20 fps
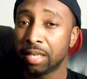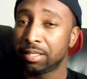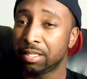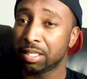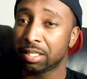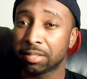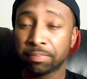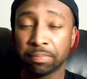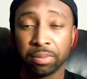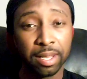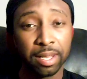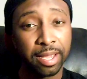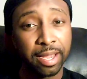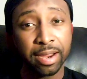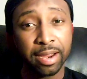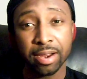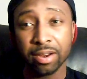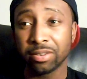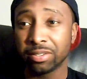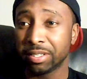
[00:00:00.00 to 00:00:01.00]
Just
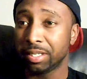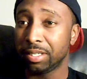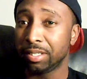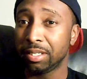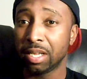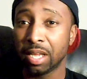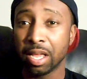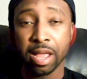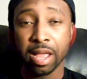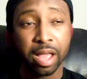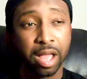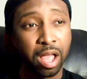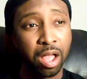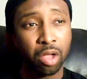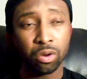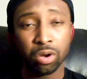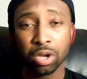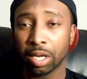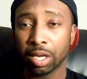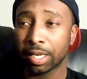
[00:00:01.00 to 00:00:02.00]
players and I
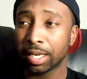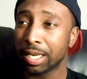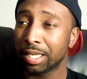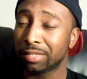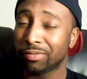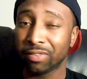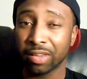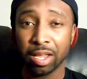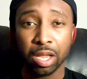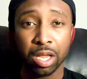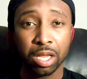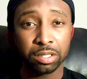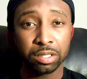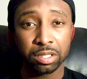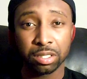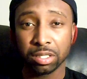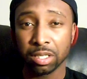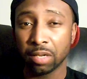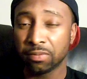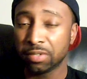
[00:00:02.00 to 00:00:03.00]
don't know, I guess fans
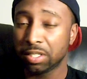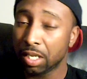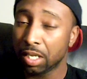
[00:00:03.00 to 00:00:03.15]
and stuff